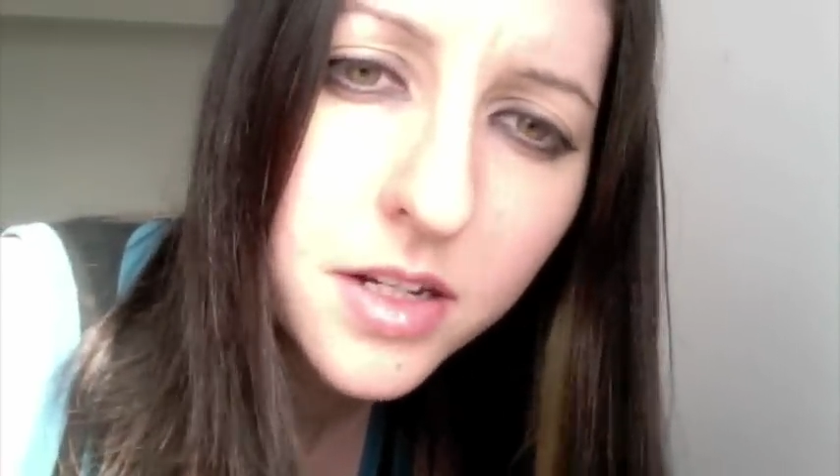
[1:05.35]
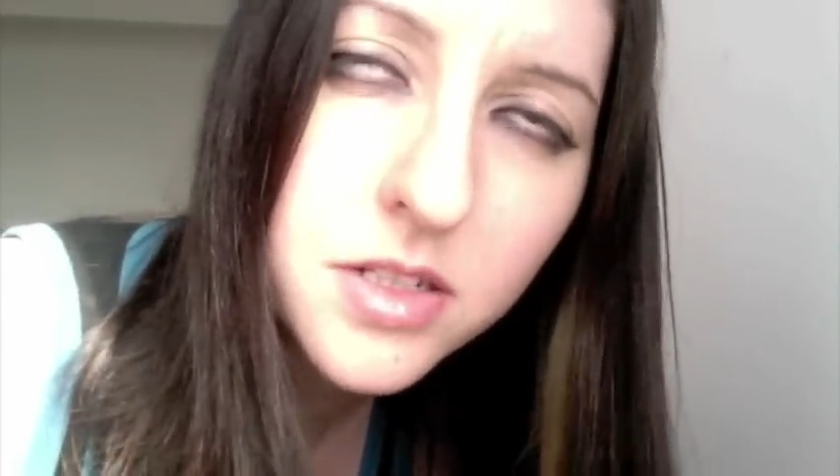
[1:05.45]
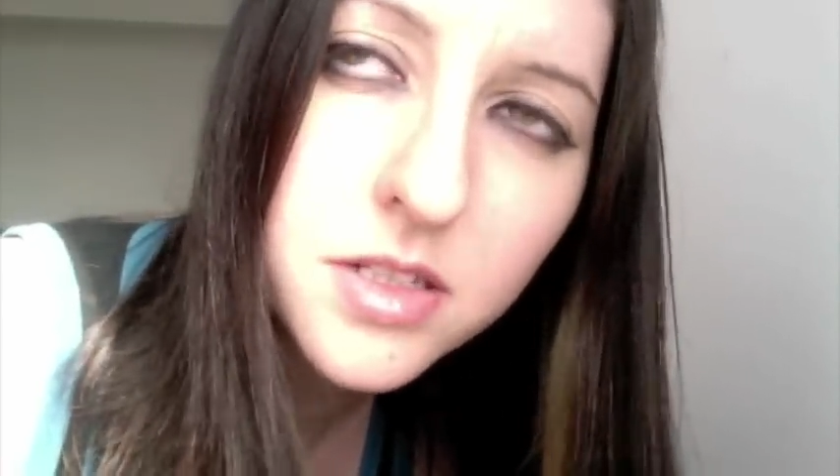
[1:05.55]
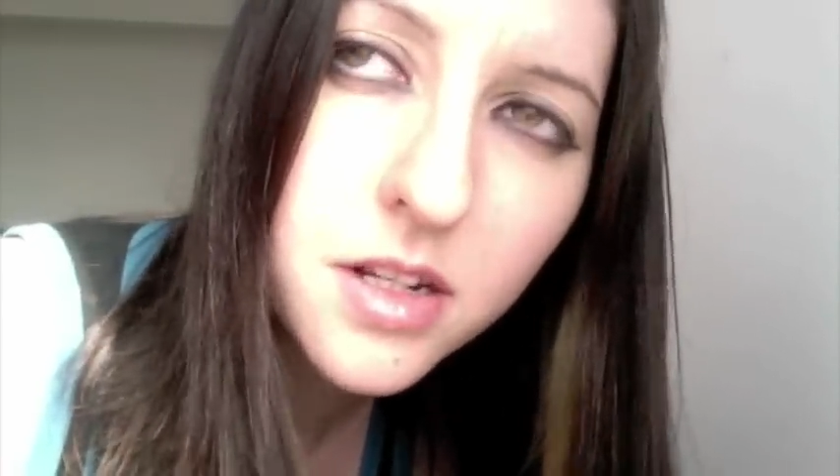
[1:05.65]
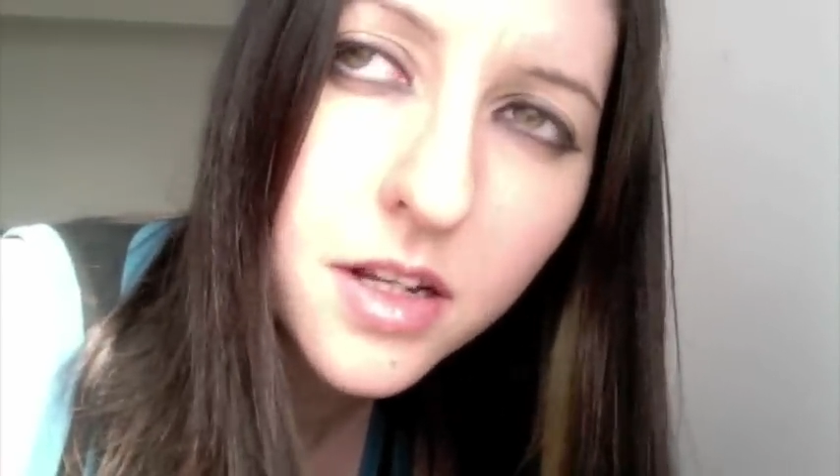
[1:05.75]
I
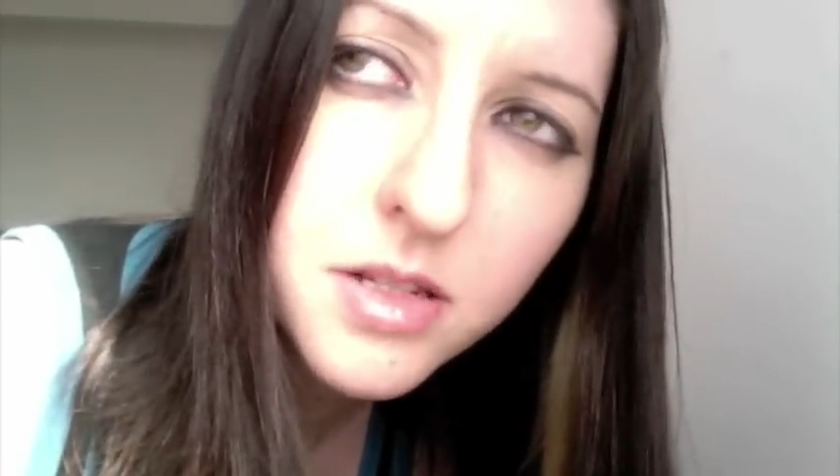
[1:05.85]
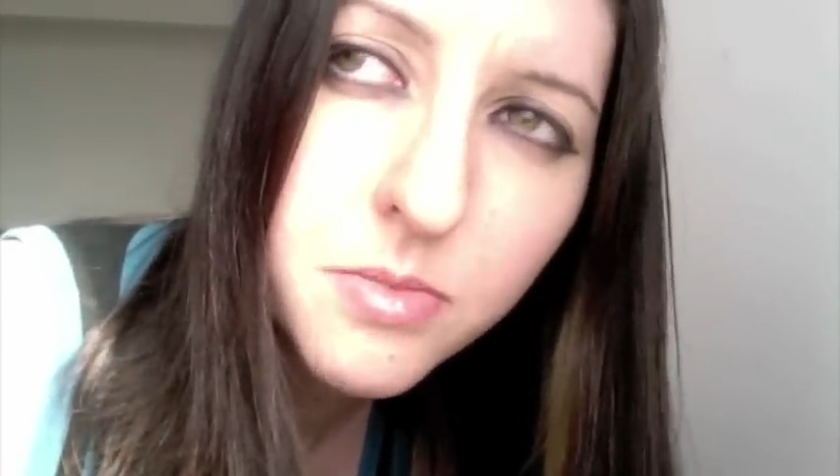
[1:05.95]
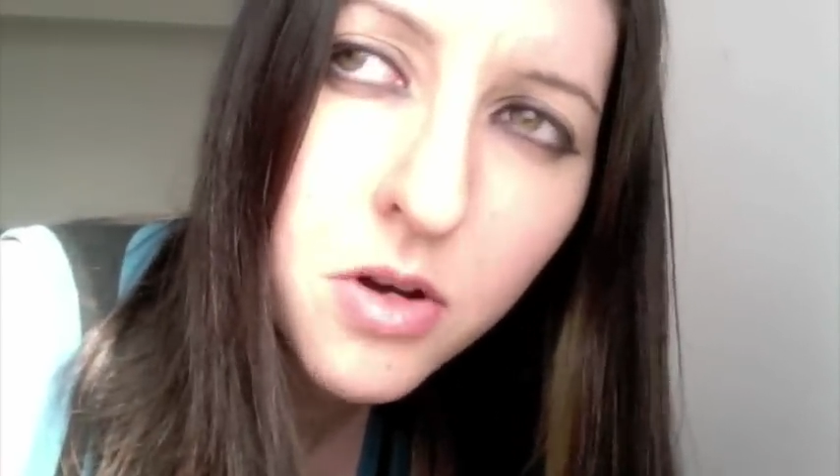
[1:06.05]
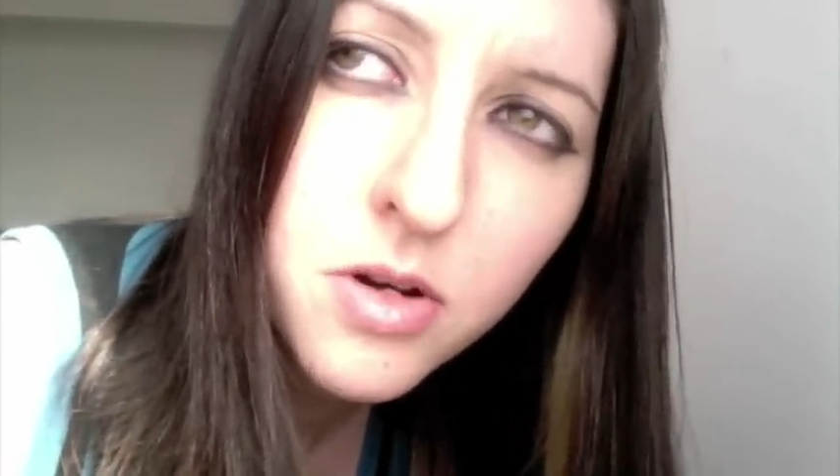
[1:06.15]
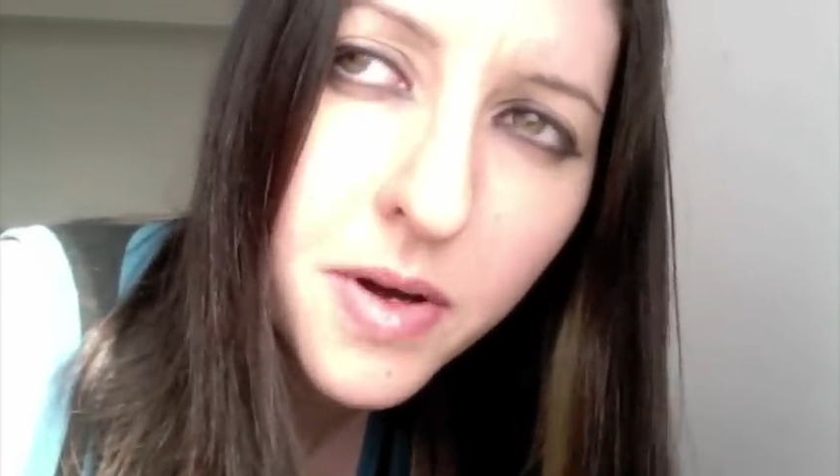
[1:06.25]
just like to
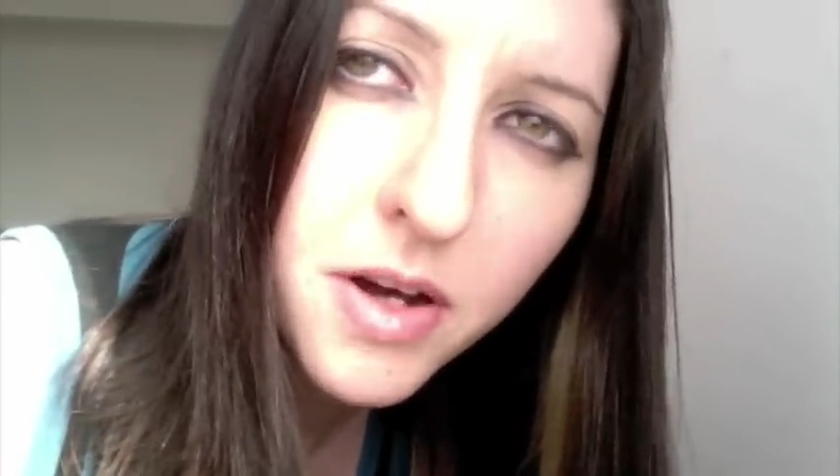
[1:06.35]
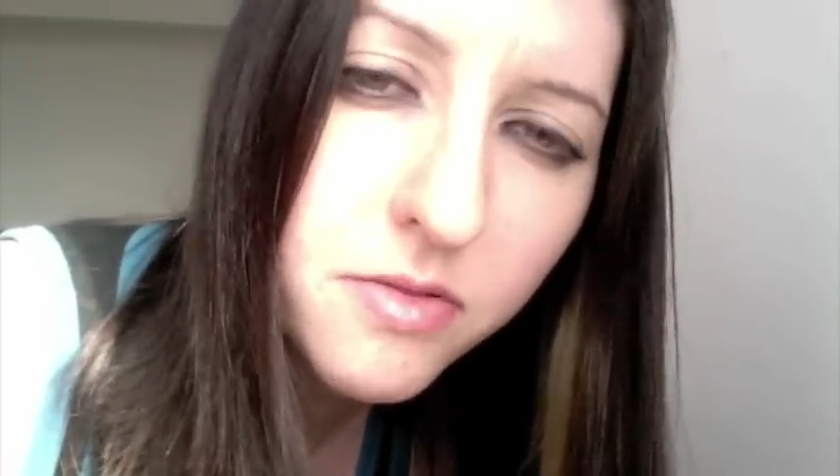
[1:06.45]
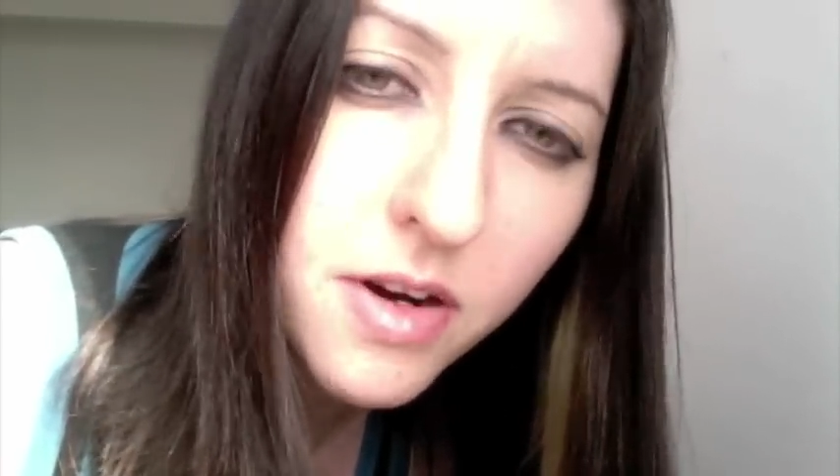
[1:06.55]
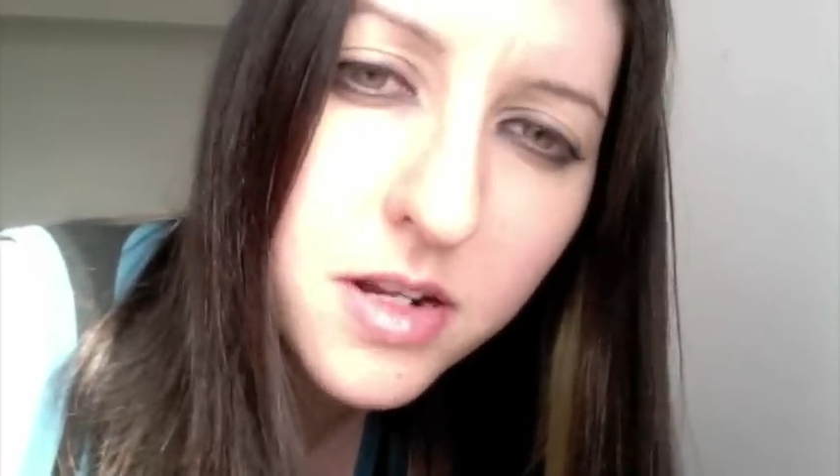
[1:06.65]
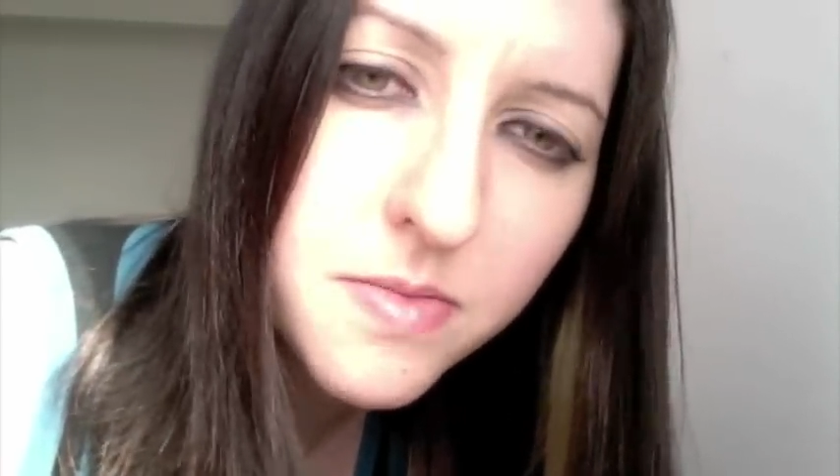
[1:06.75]
moan
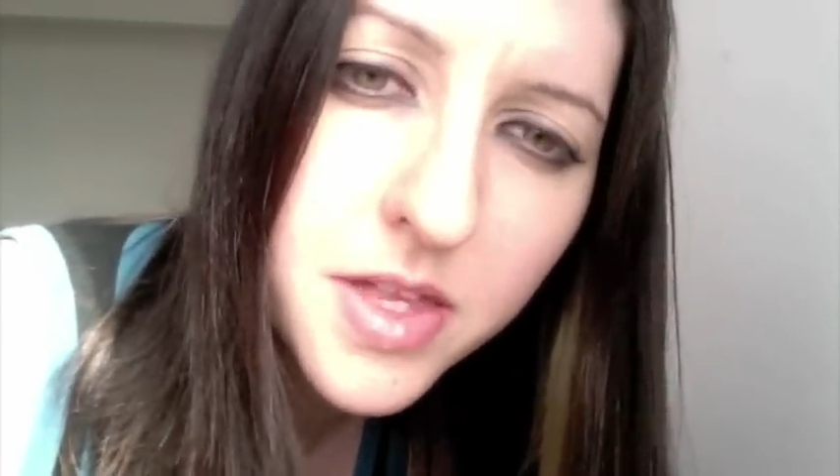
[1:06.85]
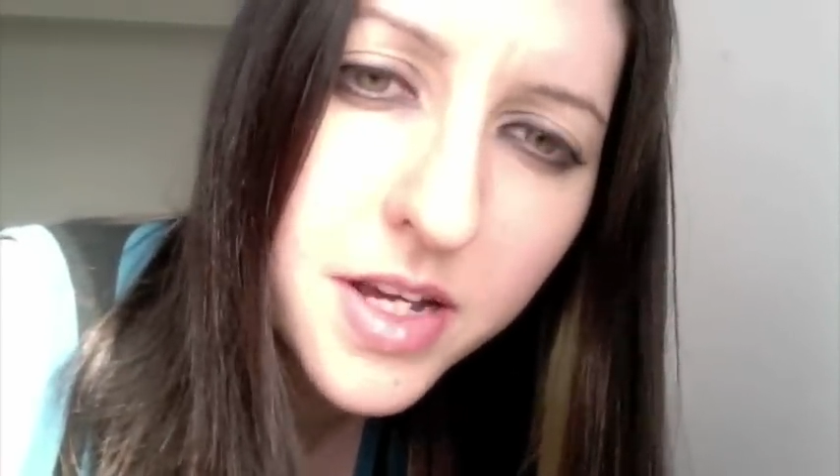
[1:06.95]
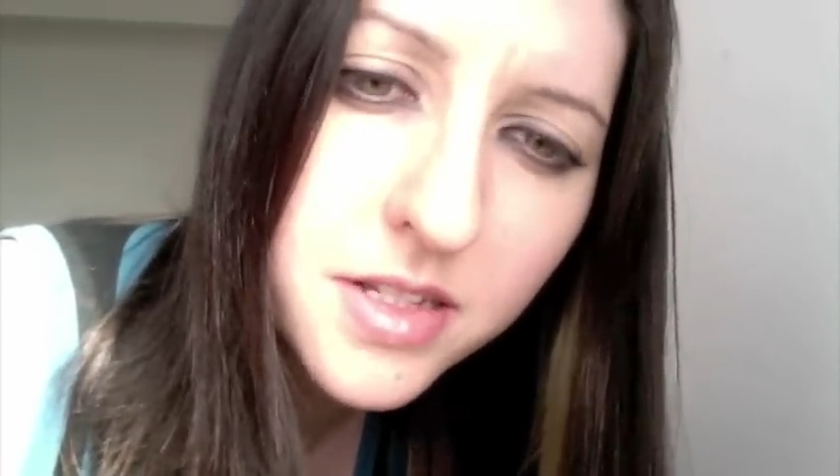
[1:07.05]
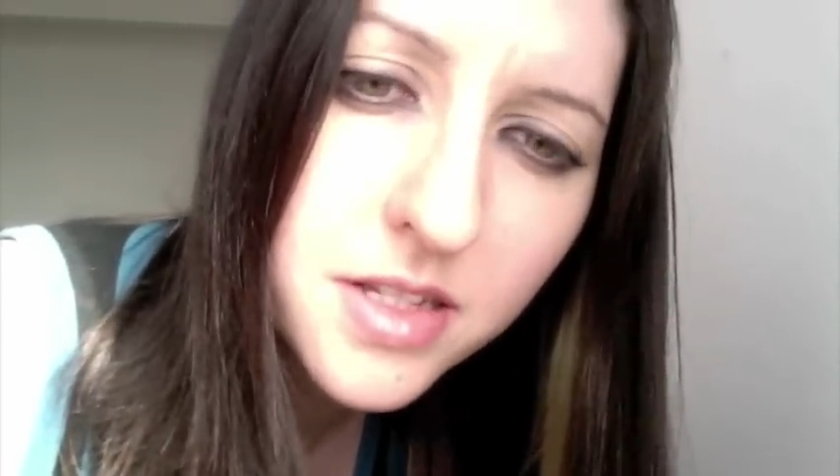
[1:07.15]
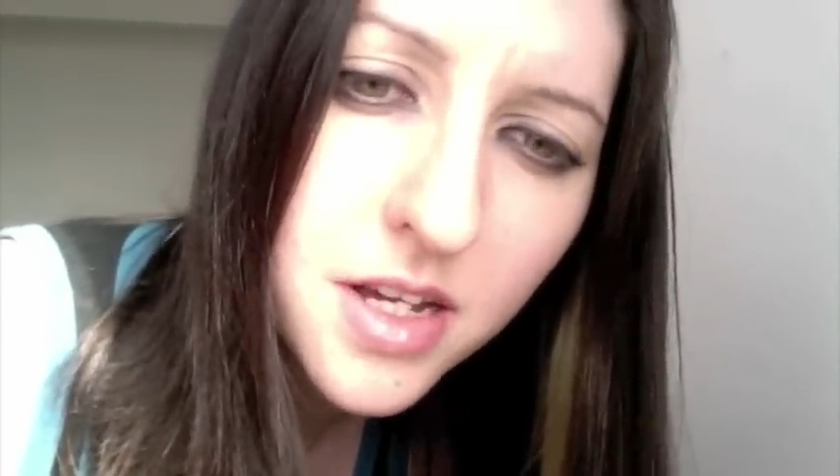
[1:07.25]
about random
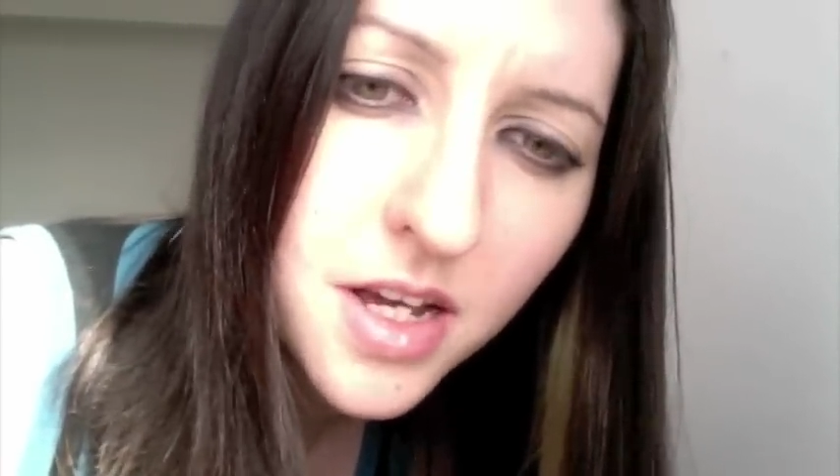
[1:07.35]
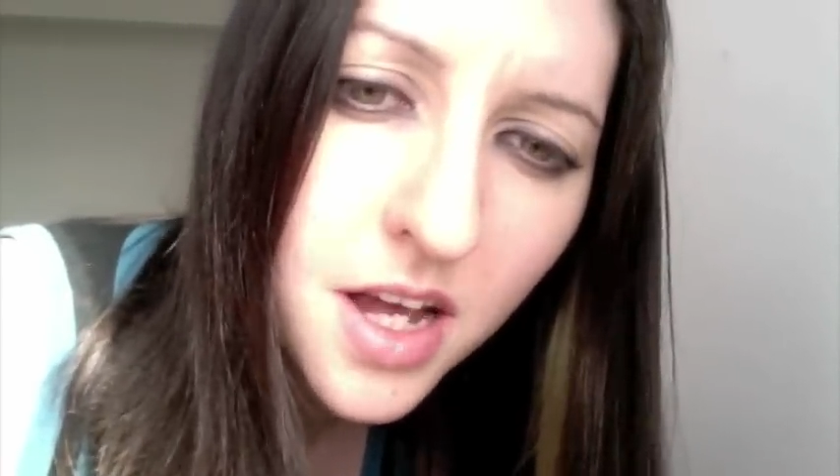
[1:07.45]
things